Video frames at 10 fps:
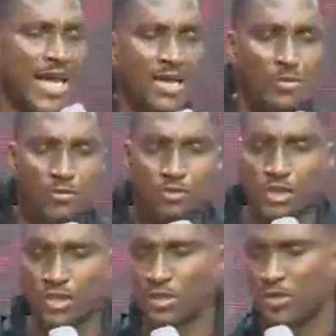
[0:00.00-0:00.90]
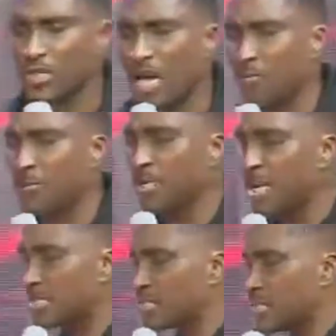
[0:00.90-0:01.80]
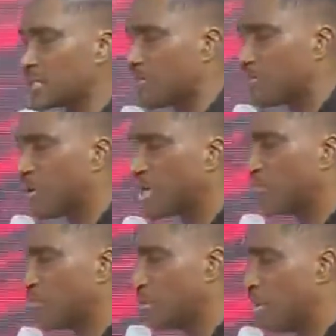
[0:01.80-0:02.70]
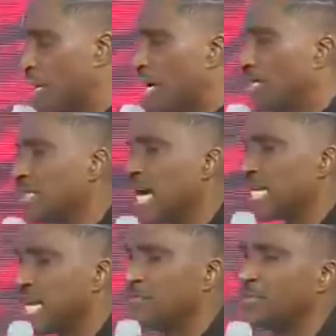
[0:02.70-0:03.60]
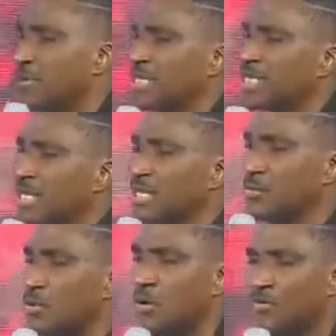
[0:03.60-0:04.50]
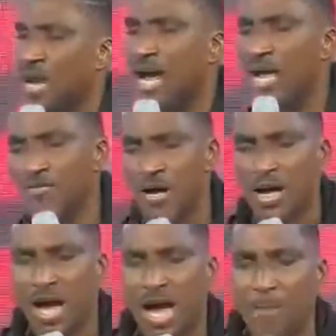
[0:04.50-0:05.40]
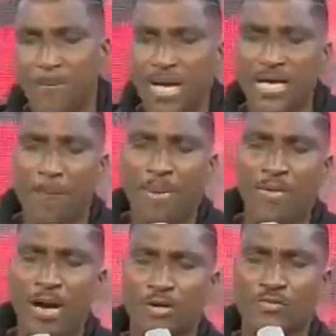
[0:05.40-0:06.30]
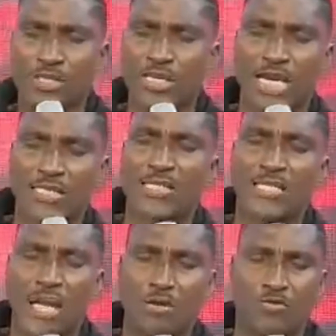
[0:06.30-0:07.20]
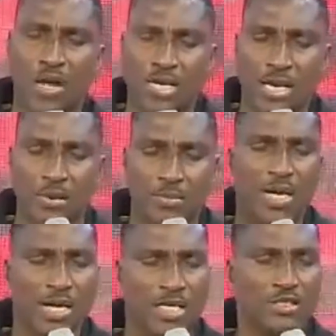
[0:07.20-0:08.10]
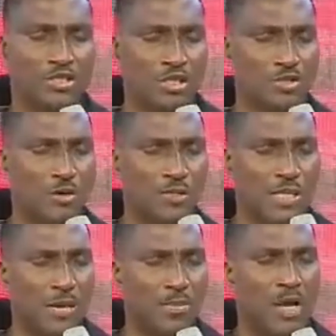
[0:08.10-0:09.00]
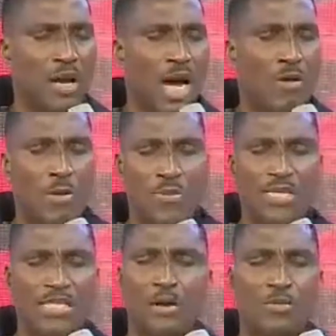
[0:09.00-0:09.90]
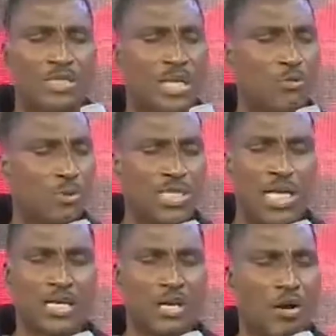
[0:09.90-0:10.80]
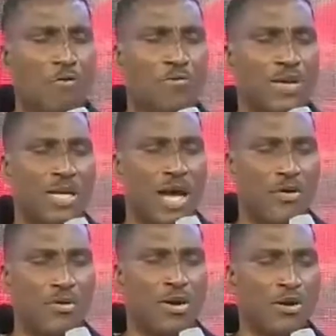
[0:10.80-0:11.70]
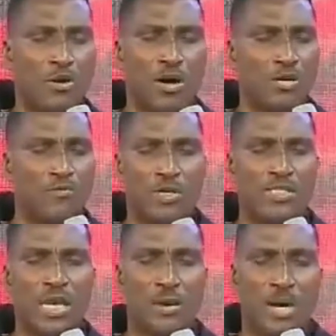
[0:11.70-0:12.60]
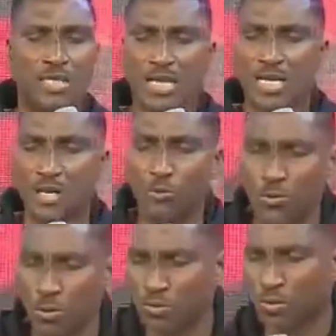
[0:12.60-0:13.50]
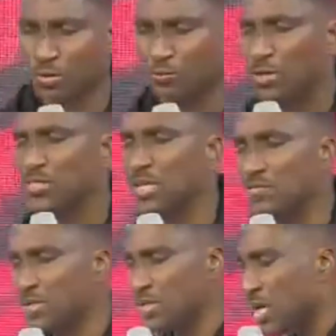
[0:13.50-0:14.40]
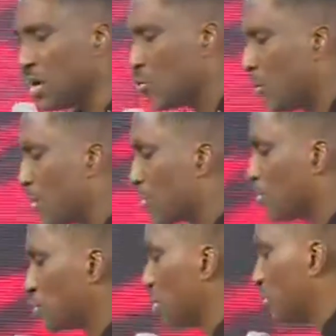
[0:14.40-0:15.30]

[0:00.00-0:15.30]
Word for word: name of Jesus, I pray their sins be forgiven, their names be written in the book of life. I break the power of sin and Satan over them. In Jesus' name. Our minister will take, will take the offering now, call the first timers, and then we'll go into the fourth service. Welcome to the